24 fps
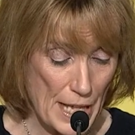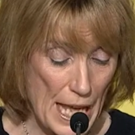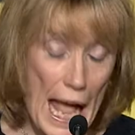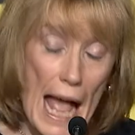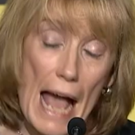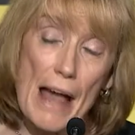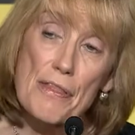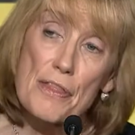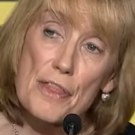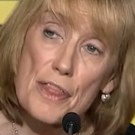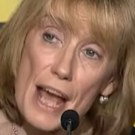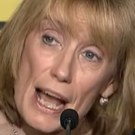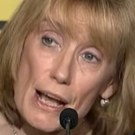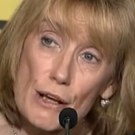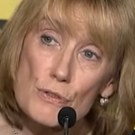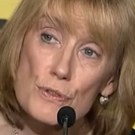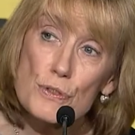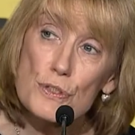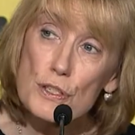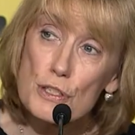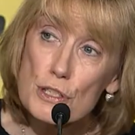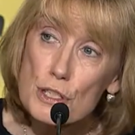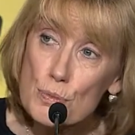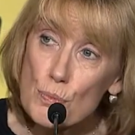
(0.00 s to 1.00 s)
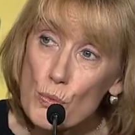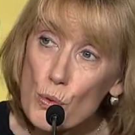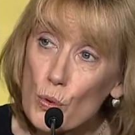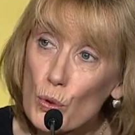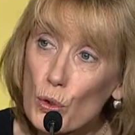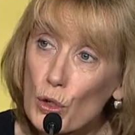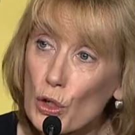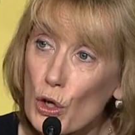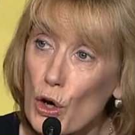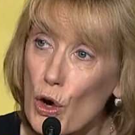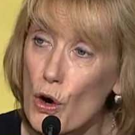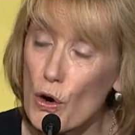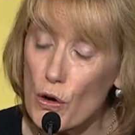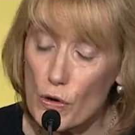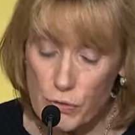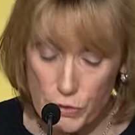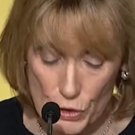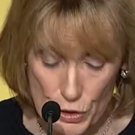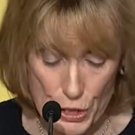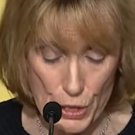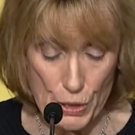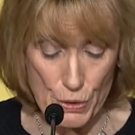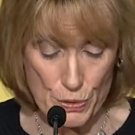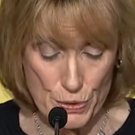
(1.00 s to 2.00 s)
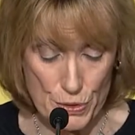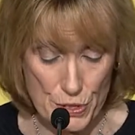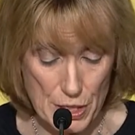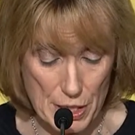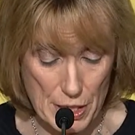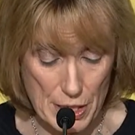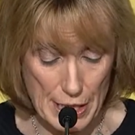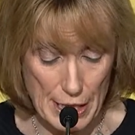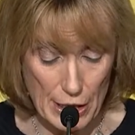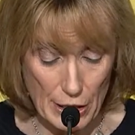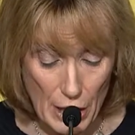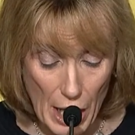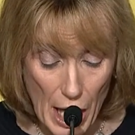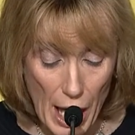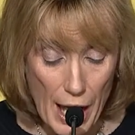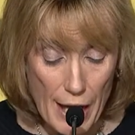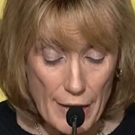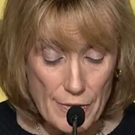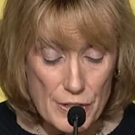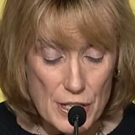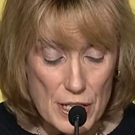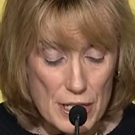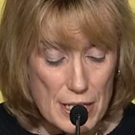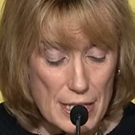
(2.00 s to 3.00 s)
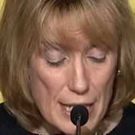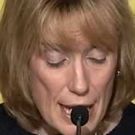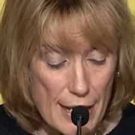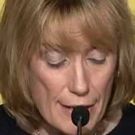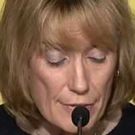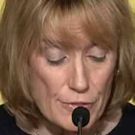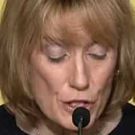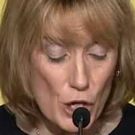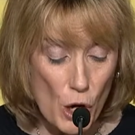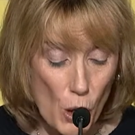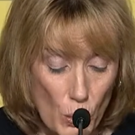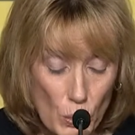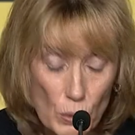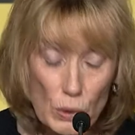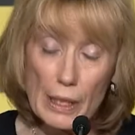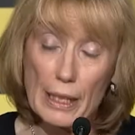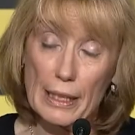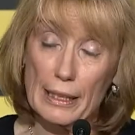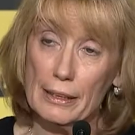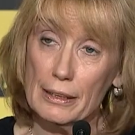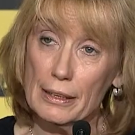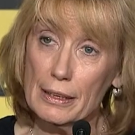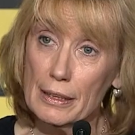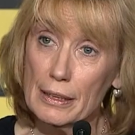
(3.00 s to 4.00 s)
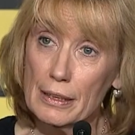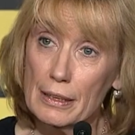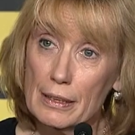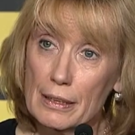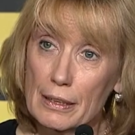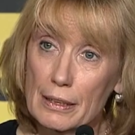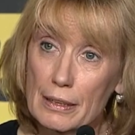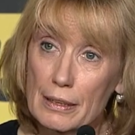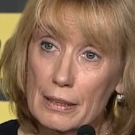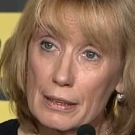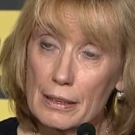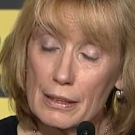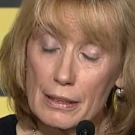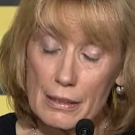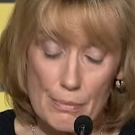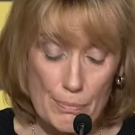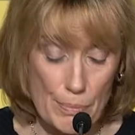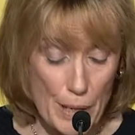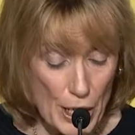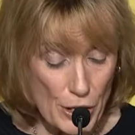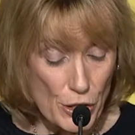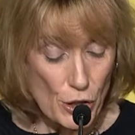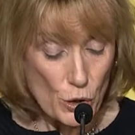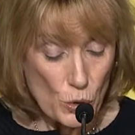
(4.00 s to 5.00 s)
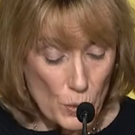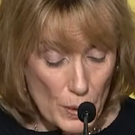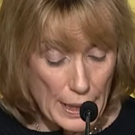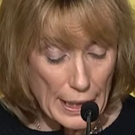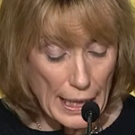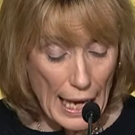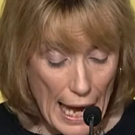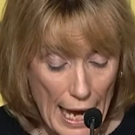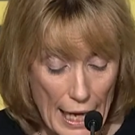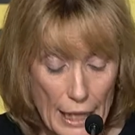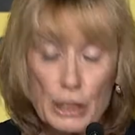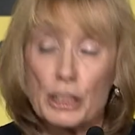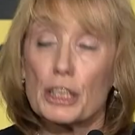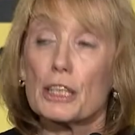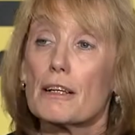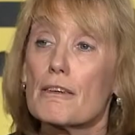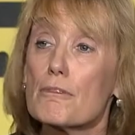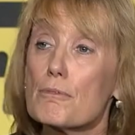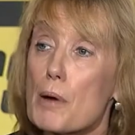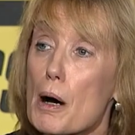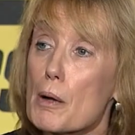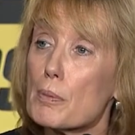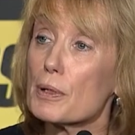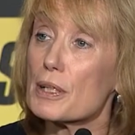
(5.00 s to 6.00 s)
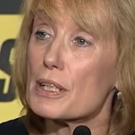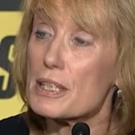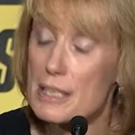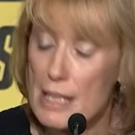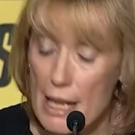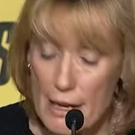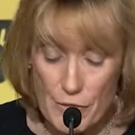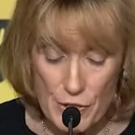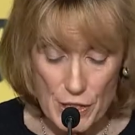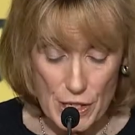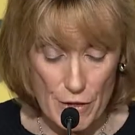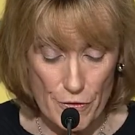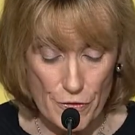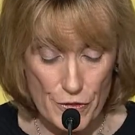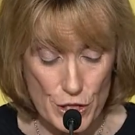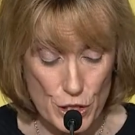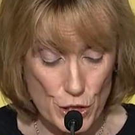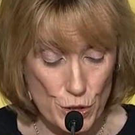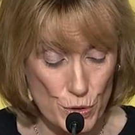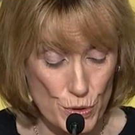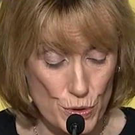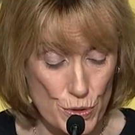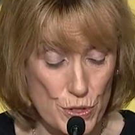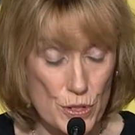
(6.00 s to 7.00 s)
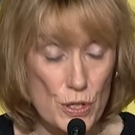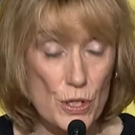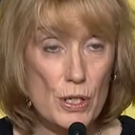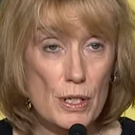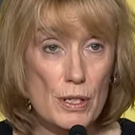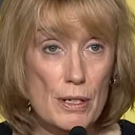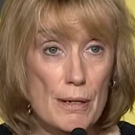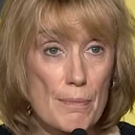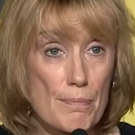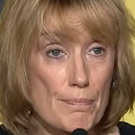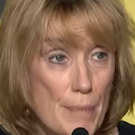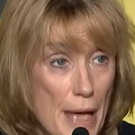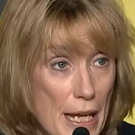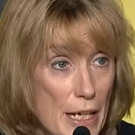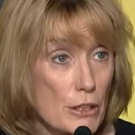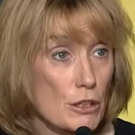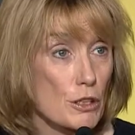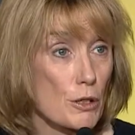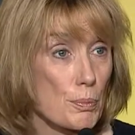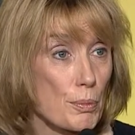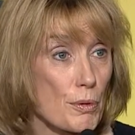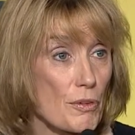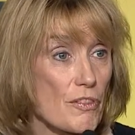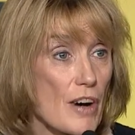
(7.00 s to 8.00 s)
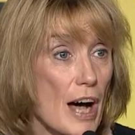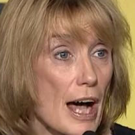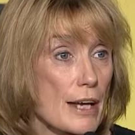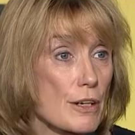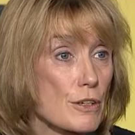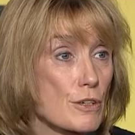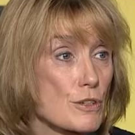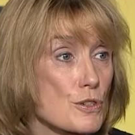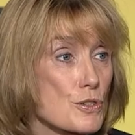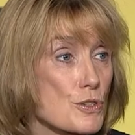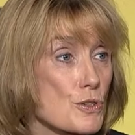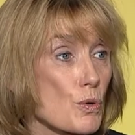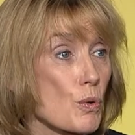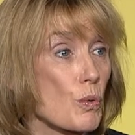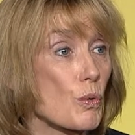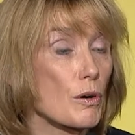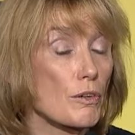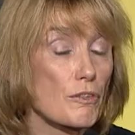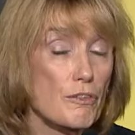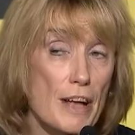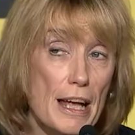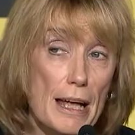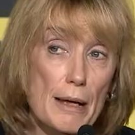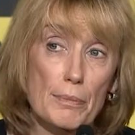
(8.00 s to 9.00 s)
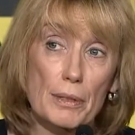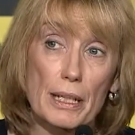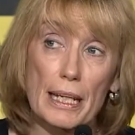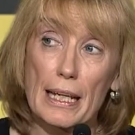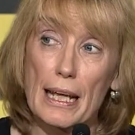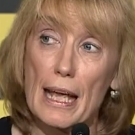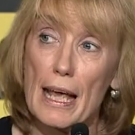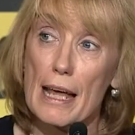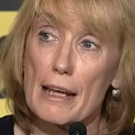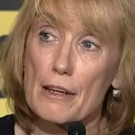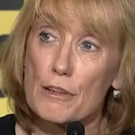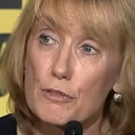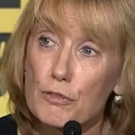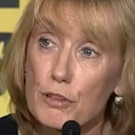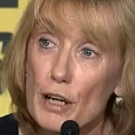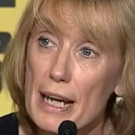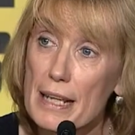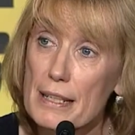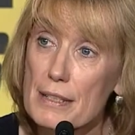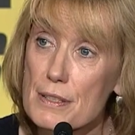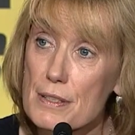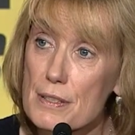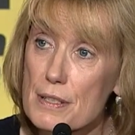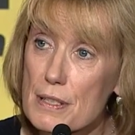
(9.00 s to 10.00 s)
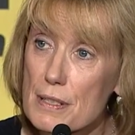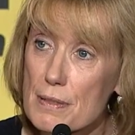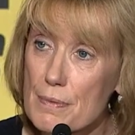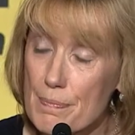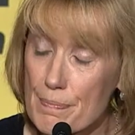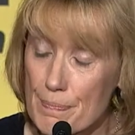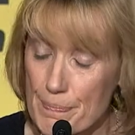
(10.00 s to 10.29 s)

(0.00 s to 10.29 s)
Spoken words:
And thousands more overdosed, their lives saved only by the quick action of public safety officials, medical providers, or family and friends.